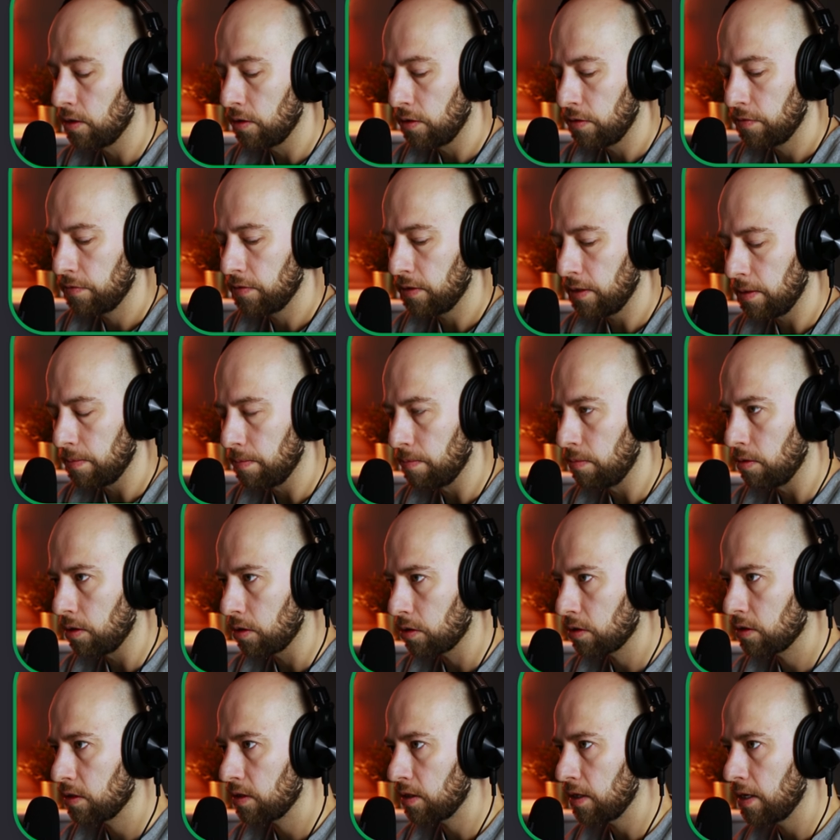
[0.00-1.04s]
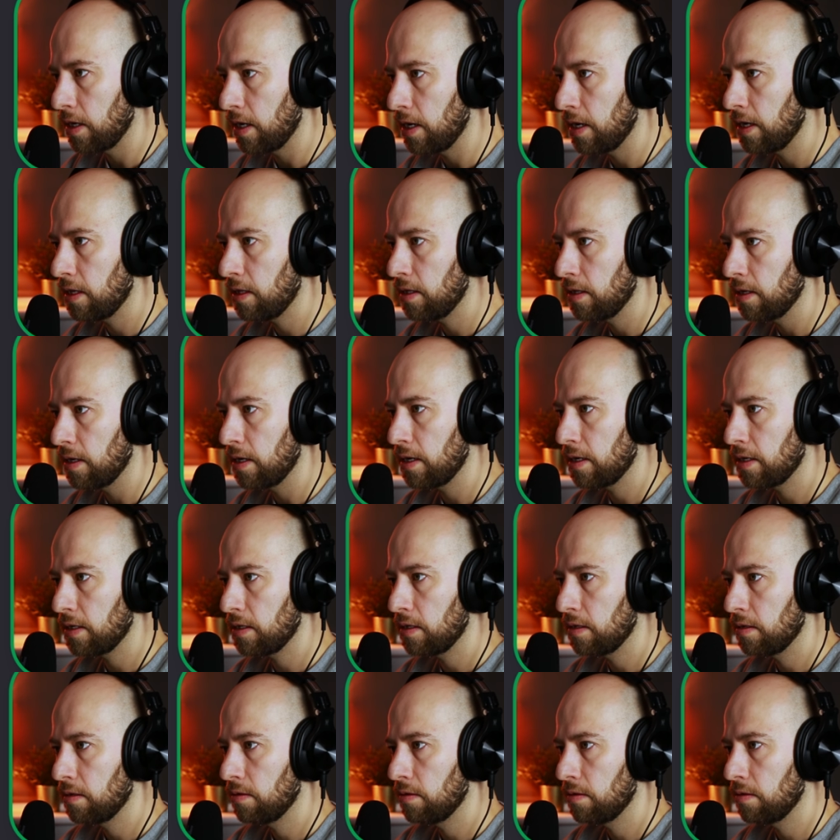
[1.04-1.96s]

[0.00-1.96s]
of the box and the